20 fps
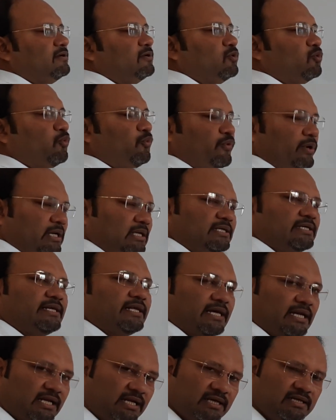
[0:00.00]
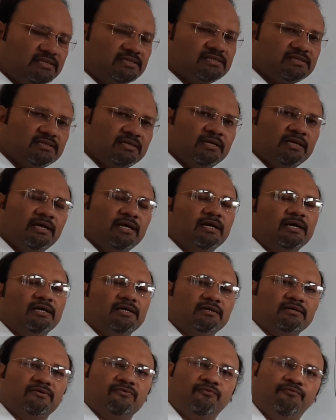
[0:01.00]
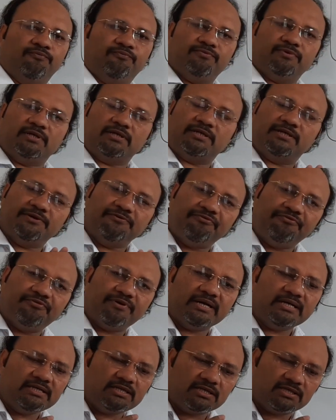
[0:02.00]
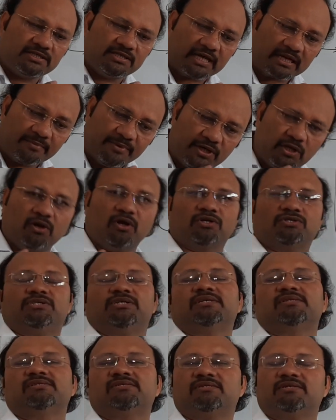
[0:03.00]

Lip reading: will tell us the different terminologies,